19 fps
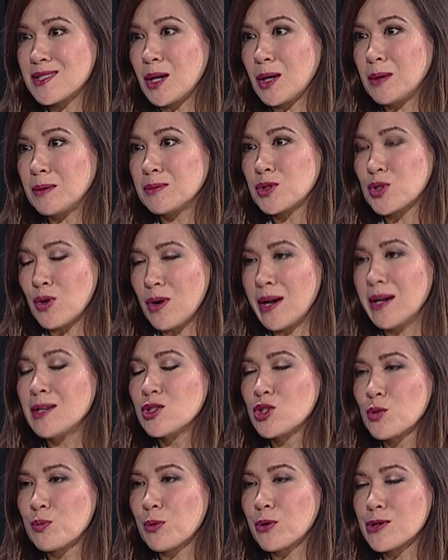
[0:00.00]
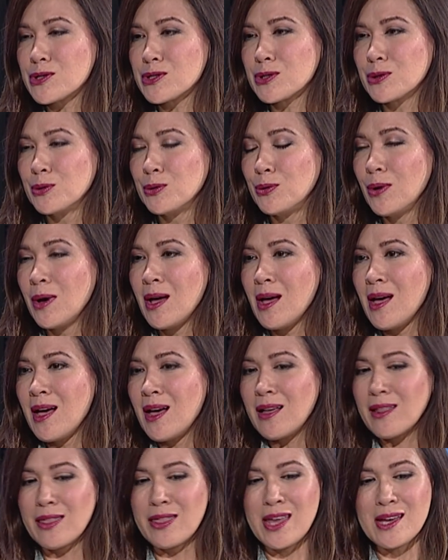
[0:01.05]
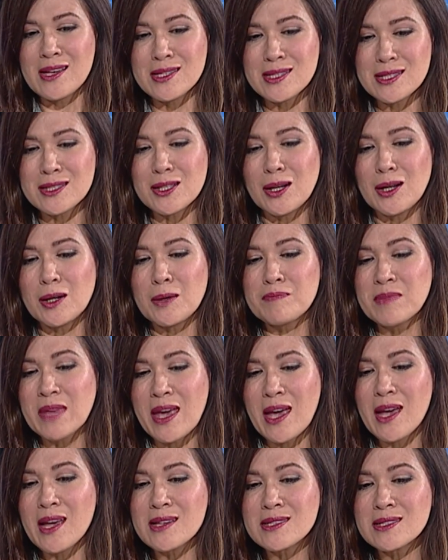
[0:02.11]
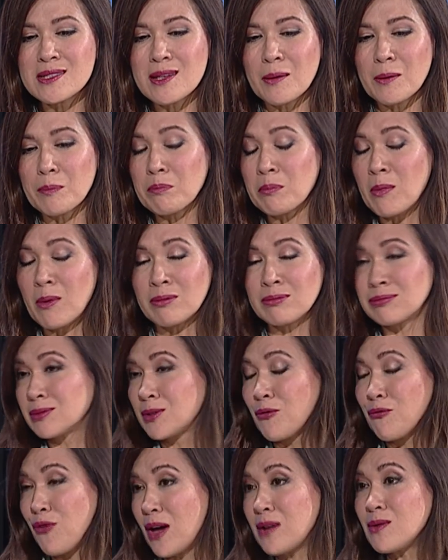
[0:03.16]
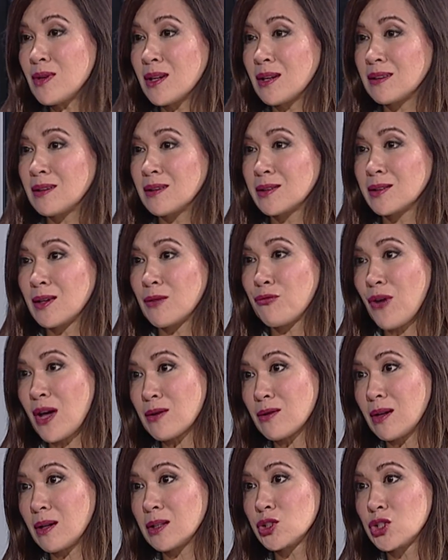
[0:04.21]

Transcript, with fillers: um, trying to pursue this uh, case. The federal, the federal